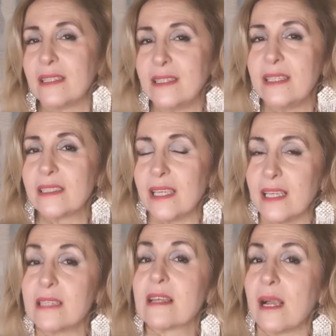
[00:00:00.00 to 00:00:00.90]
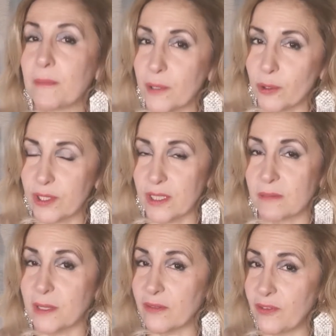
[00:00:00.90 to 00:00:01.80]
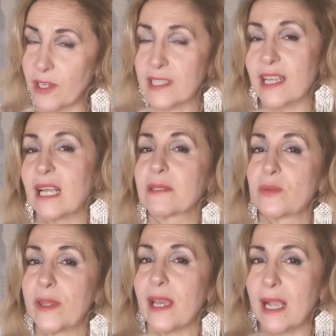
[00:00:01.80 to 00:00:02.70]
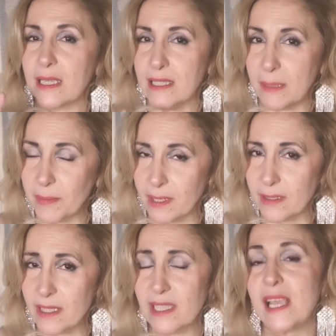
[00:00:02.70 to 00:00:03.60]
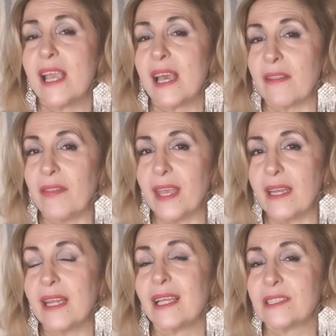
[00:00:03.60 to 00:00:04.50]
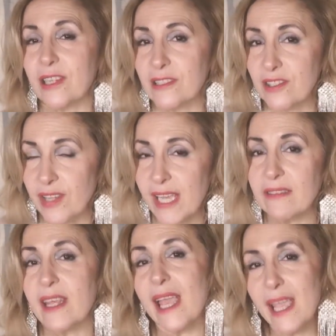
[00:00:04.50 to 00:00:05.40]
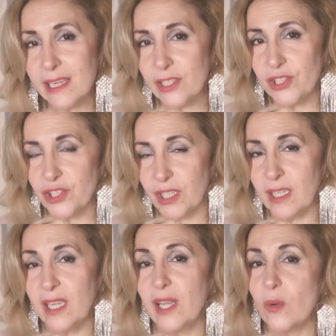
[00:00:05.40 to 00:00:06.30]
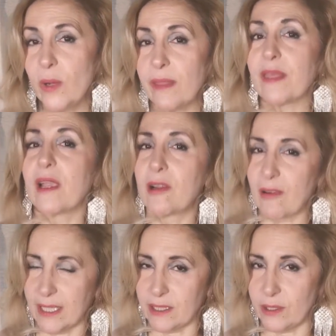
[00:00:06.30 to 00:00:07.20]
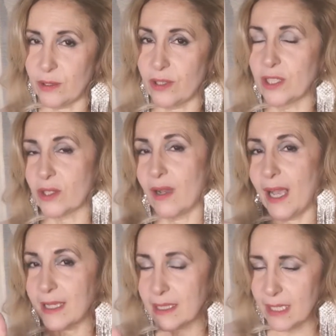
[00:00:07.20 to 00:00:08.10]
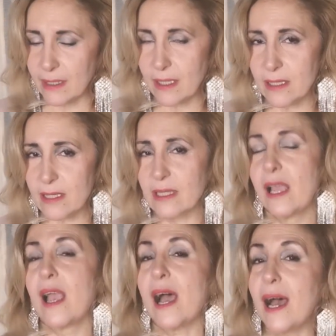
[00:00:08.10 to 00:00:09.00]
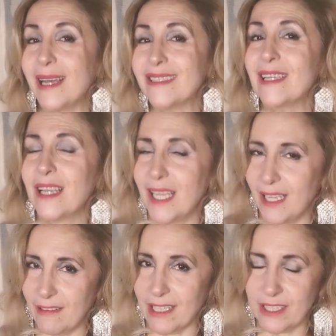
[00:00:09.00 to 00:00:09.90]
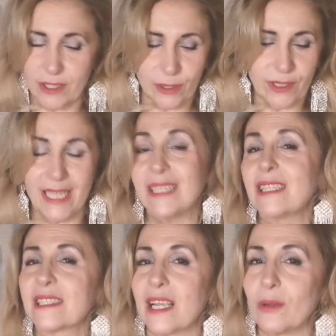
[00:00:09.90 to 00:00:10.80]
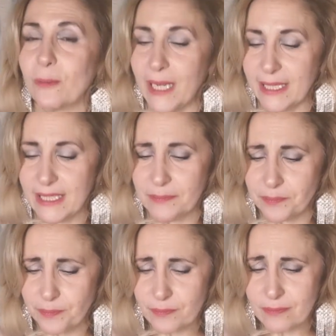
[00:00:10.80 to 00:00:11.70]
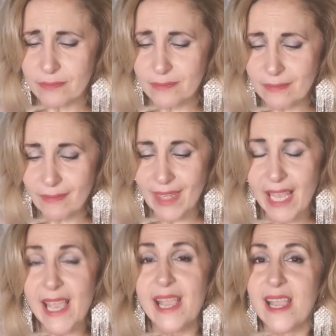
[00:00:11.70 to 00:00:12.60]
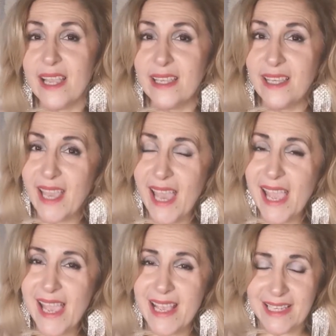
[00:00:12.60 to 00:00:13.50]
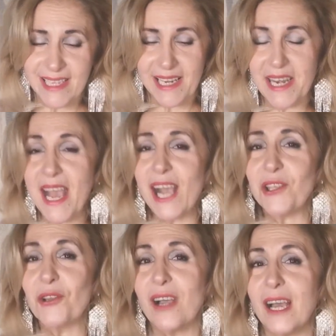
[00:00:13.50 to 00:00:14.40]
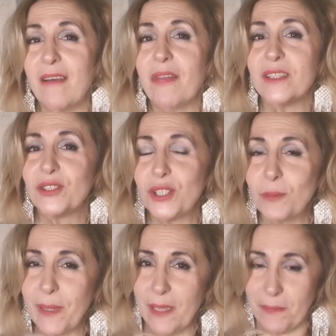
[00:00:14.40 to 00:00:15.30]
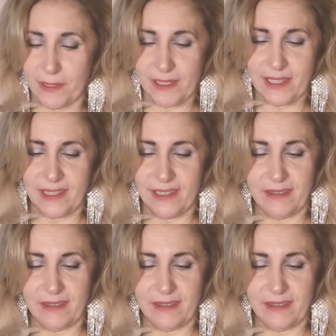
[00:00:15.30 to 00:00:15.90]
this is a process, but first comes with acceptance, and then transcend the energy with gratitude. So acceptance and gratitude in the second place. Yes, and now you have the two papers.